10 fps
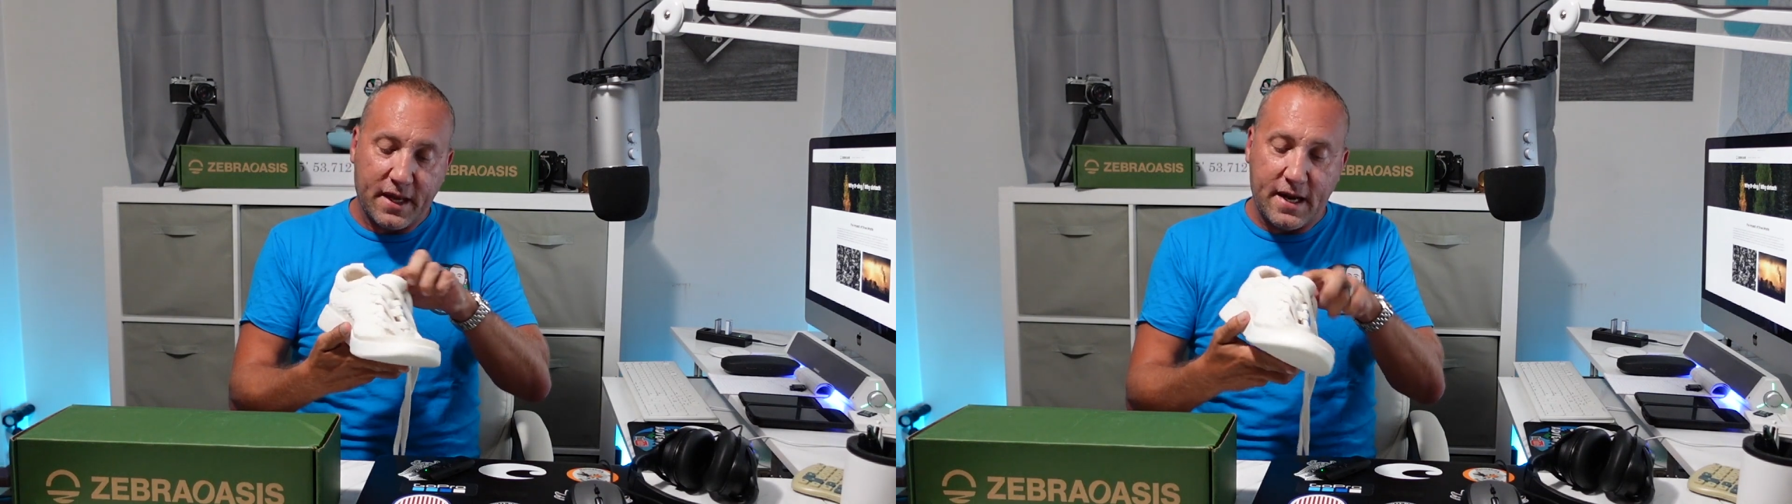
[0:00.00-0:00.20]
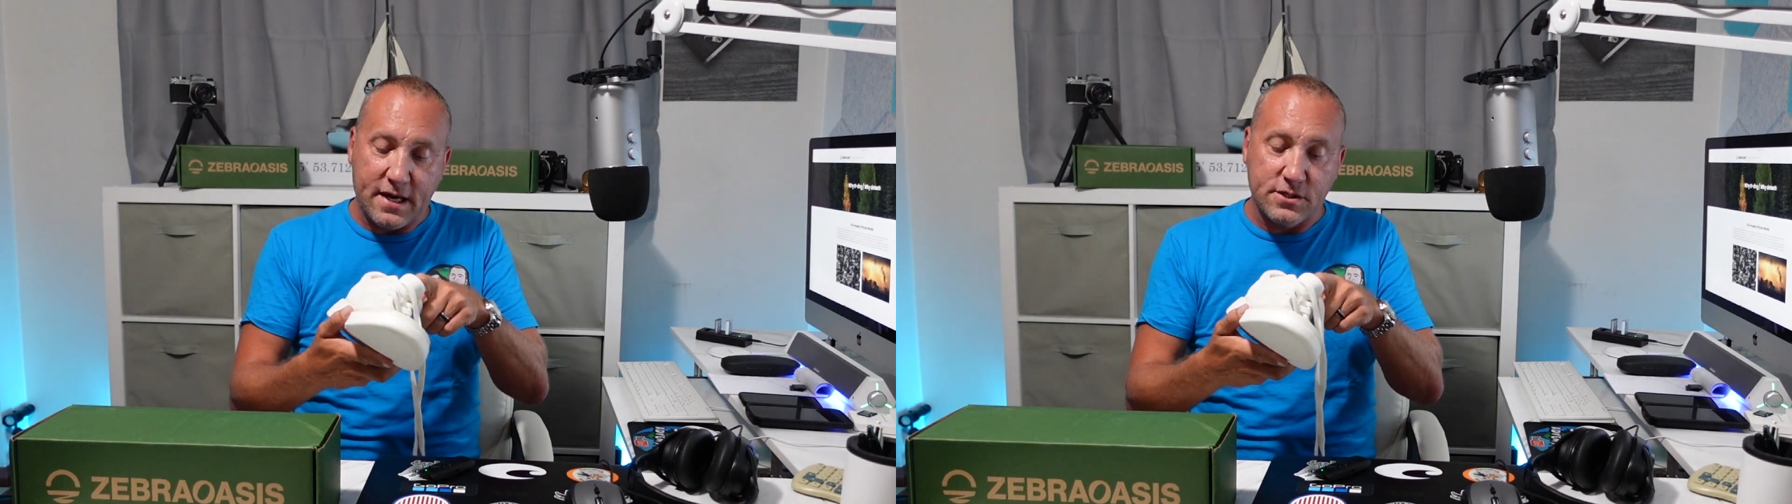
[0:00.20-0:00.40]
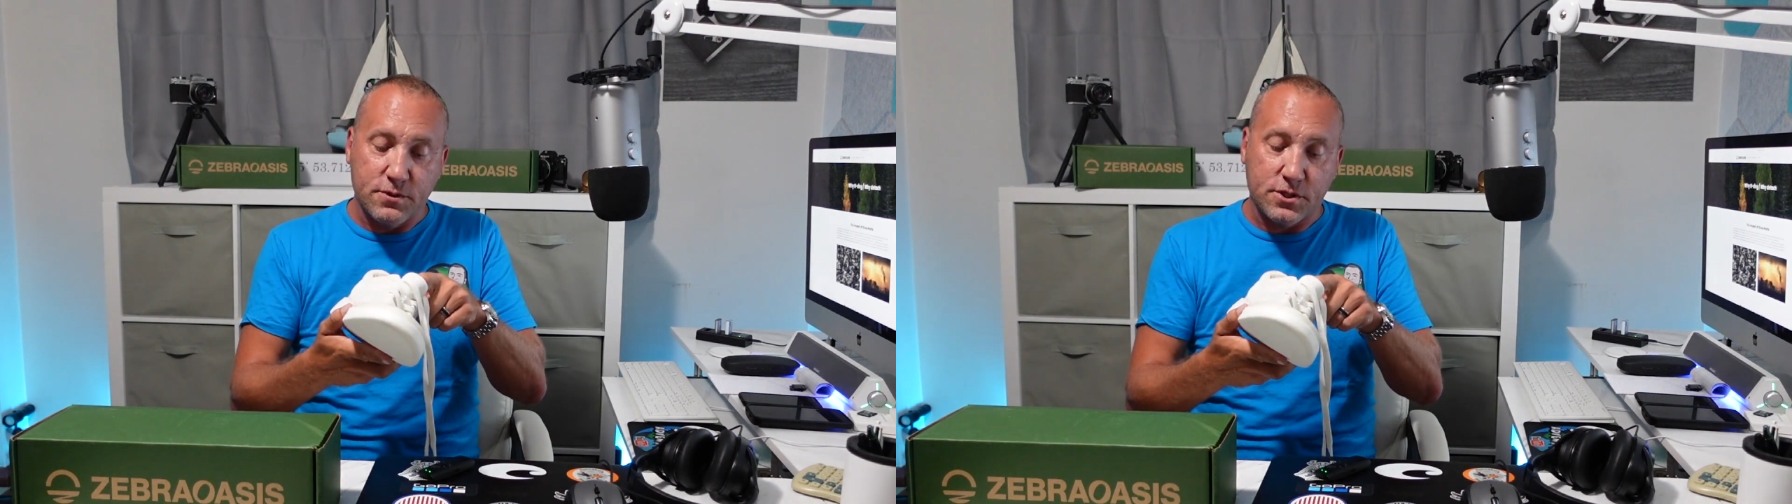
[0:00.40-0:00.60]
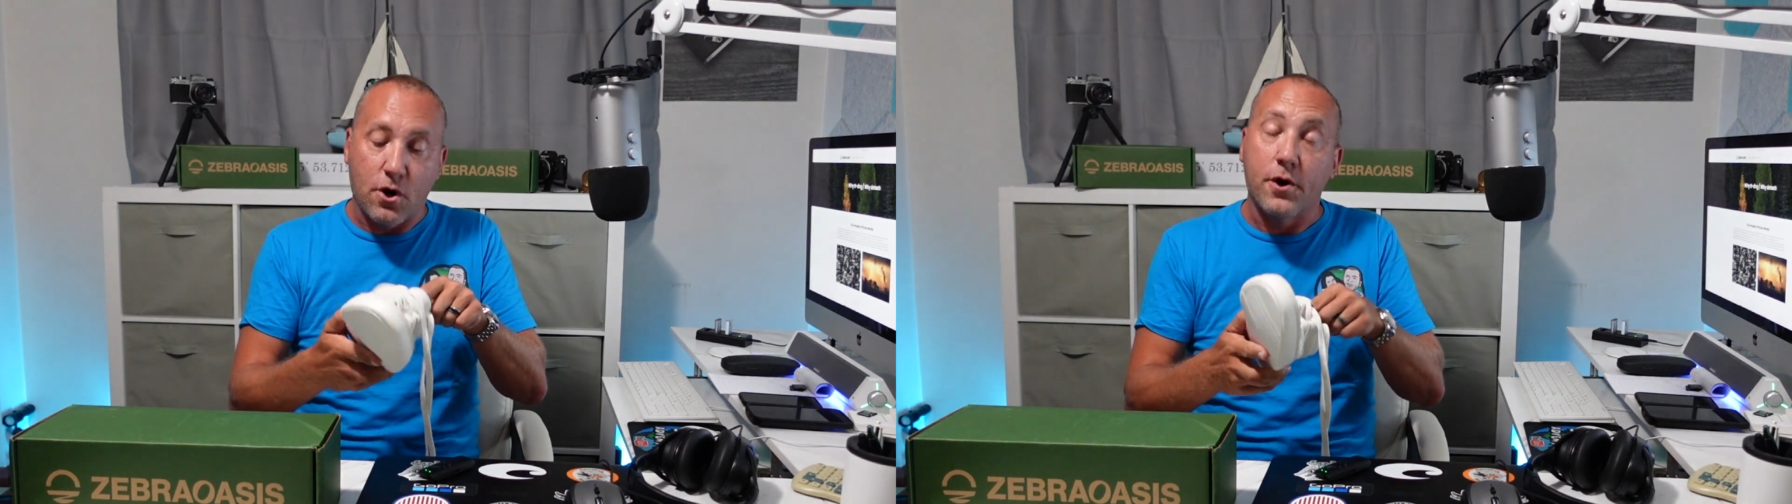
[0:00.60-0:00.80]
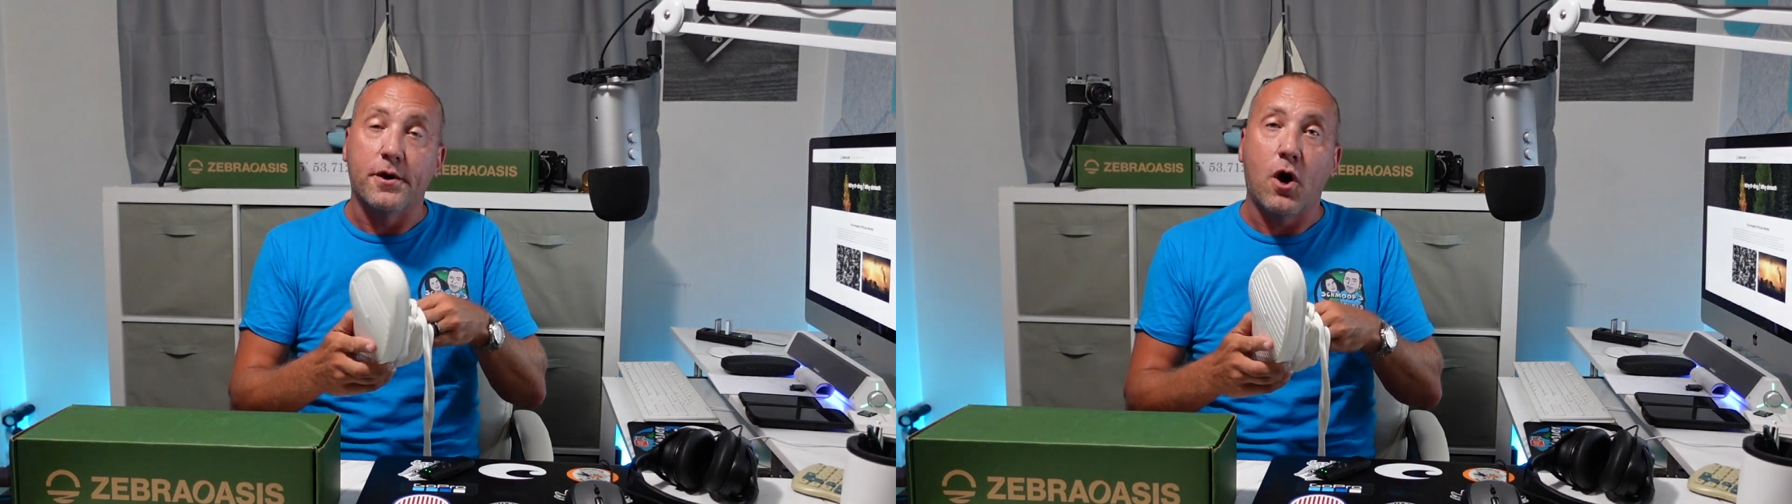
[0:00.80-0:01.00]
it has what's
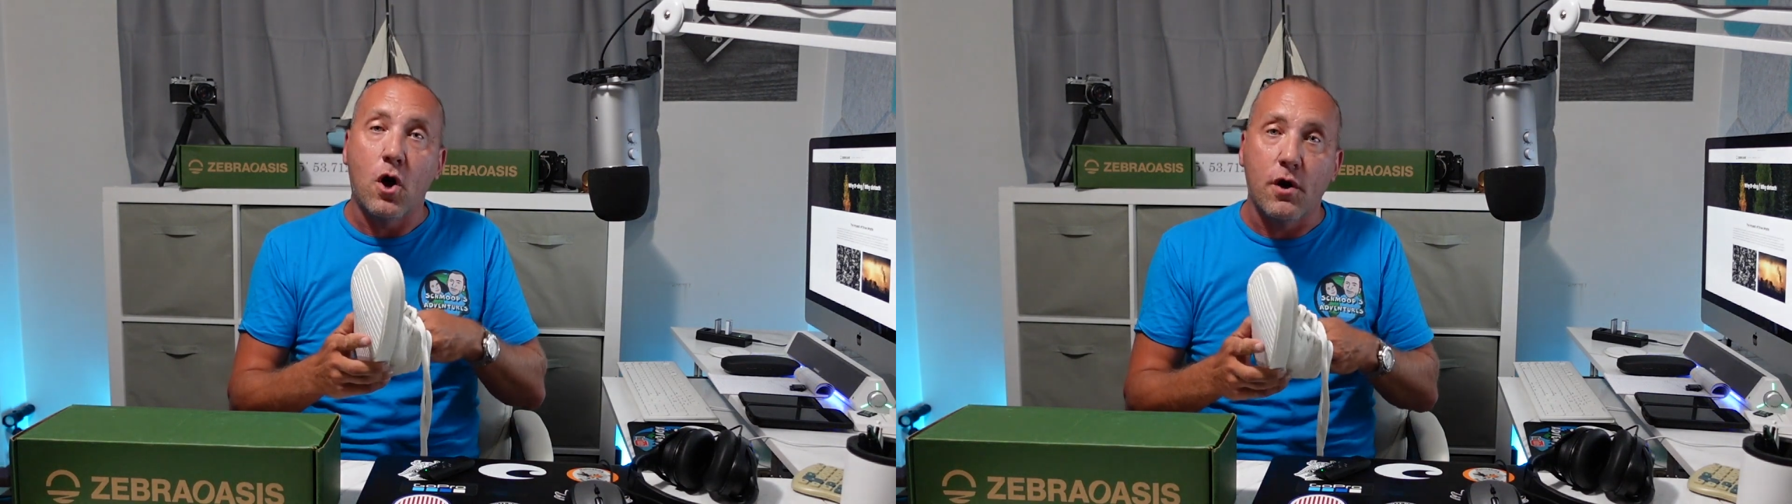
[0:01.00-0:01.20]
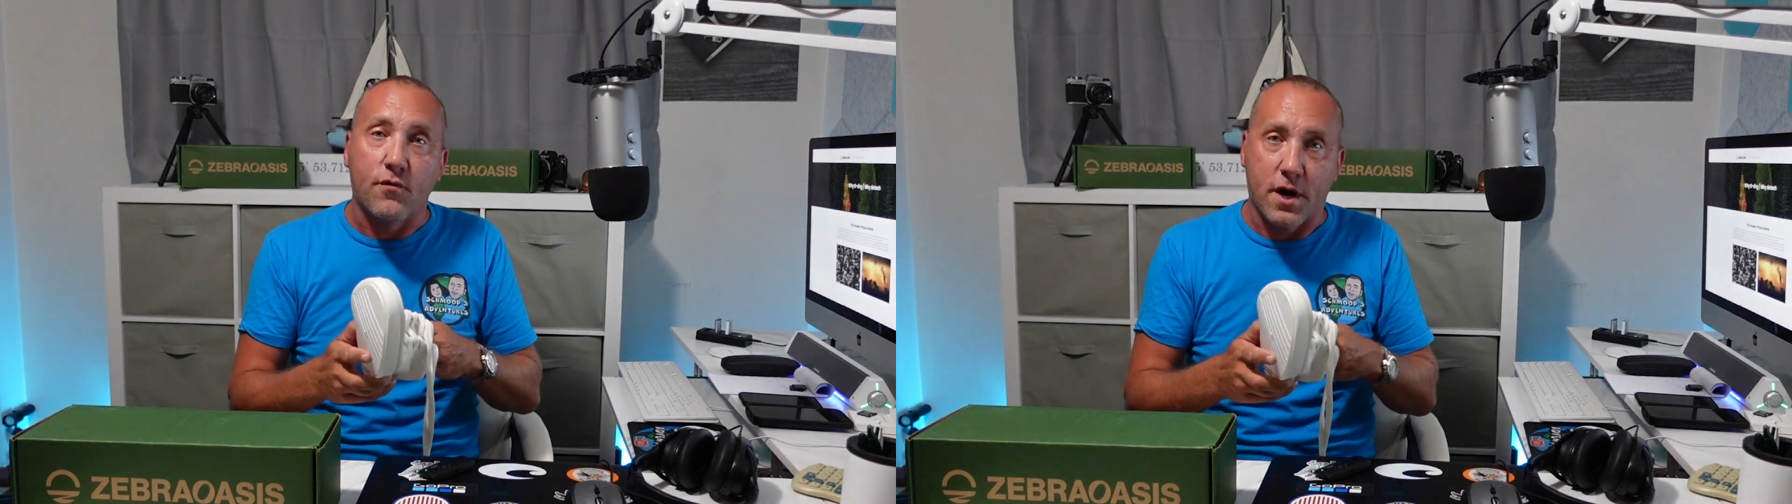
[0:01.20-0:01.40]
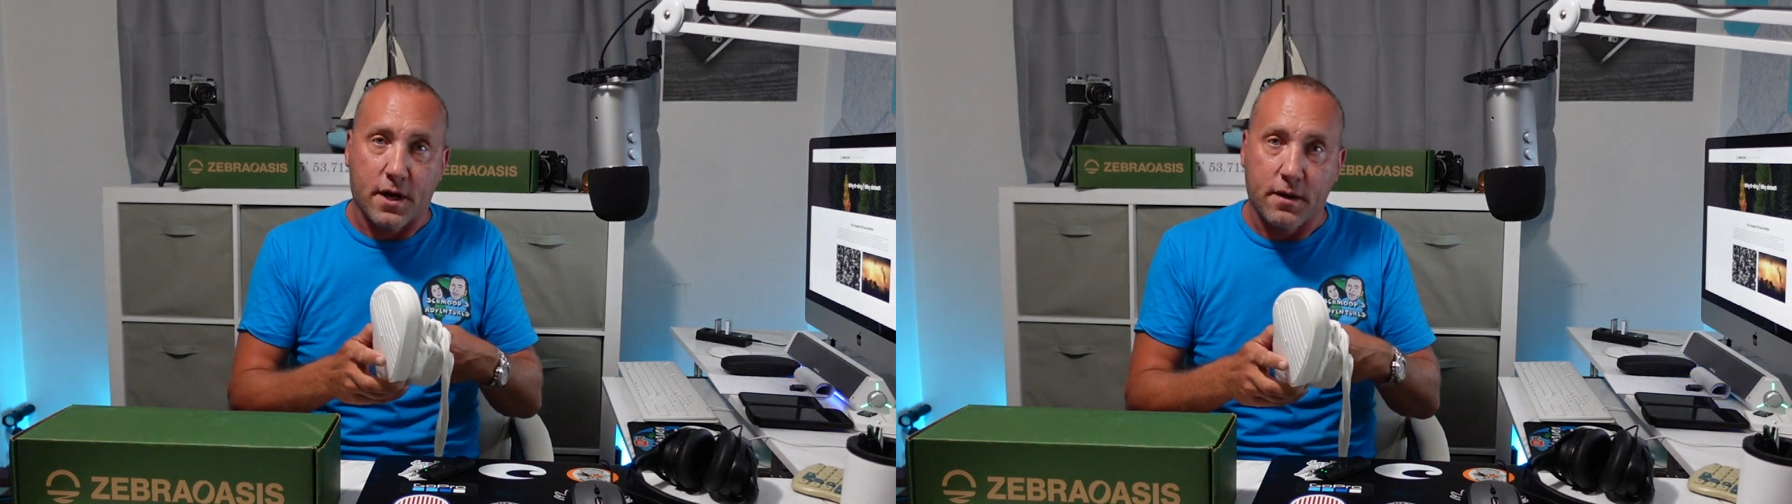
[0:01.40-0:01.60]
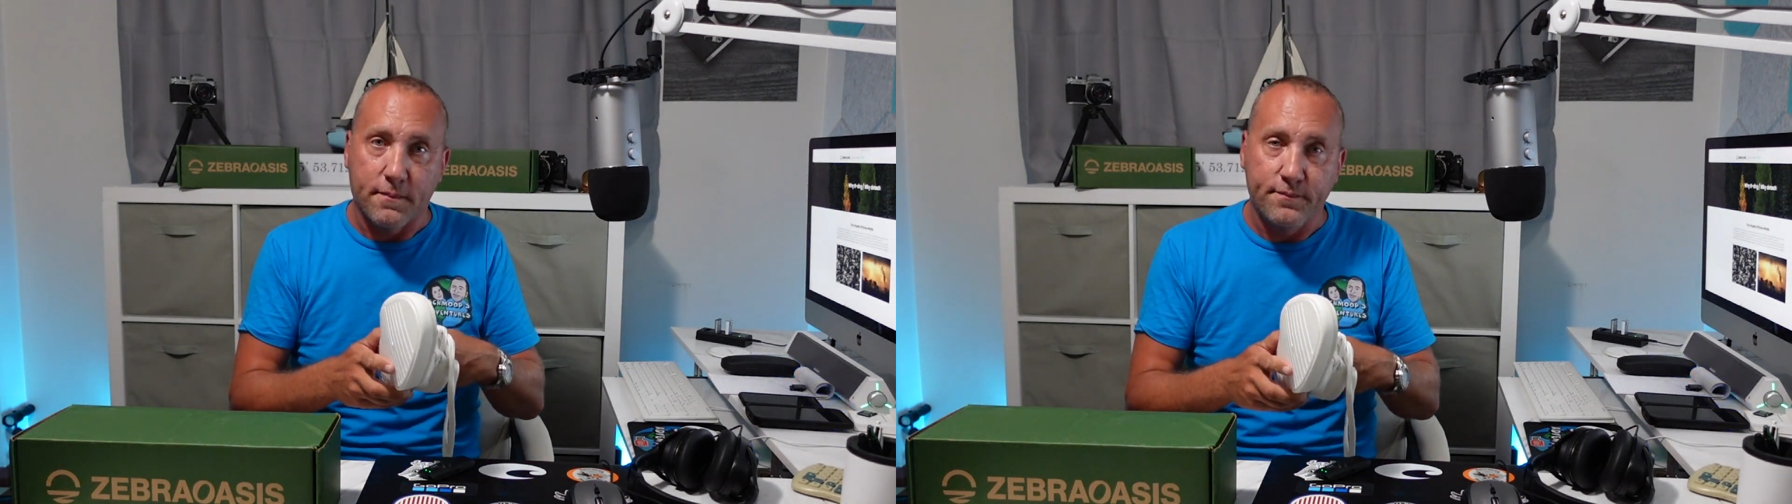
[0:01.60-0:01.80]
called an R-ring.